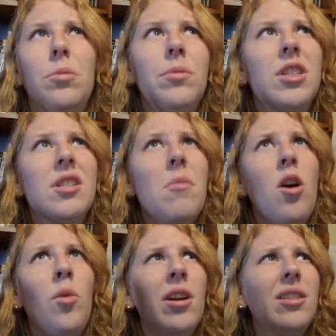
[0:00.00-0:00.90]
It's a
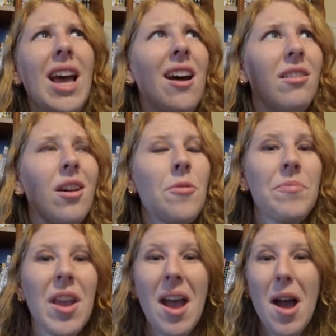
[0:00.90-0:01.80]
small world. I don't know.
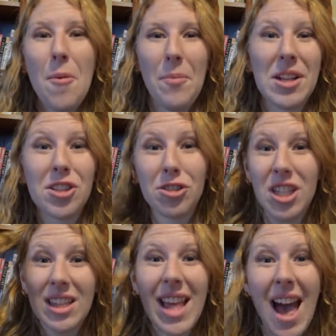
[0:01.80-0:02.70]
But so
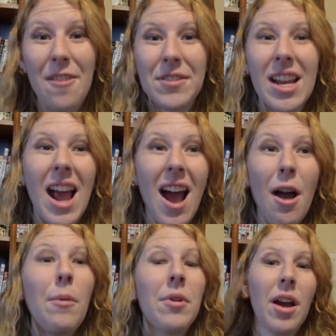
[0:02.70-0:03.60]
she left, and
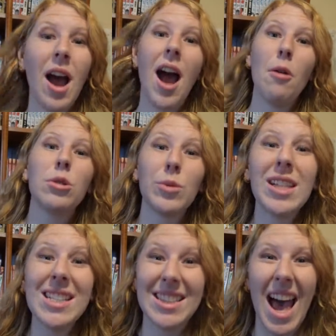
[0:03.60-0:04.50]
I was
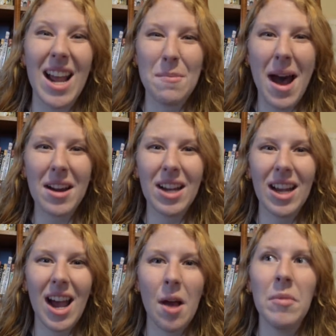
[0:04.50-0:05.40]
really sad about
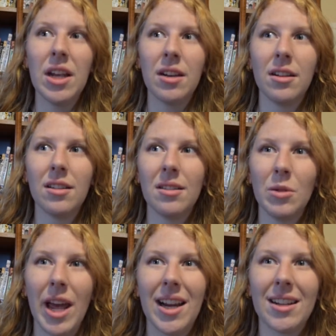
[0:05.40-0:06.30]
it. I mean,
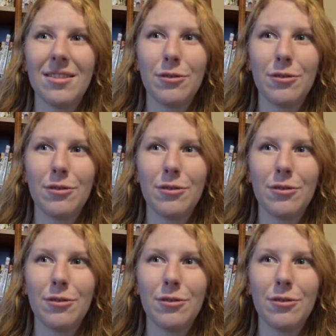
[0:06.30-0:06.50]
like,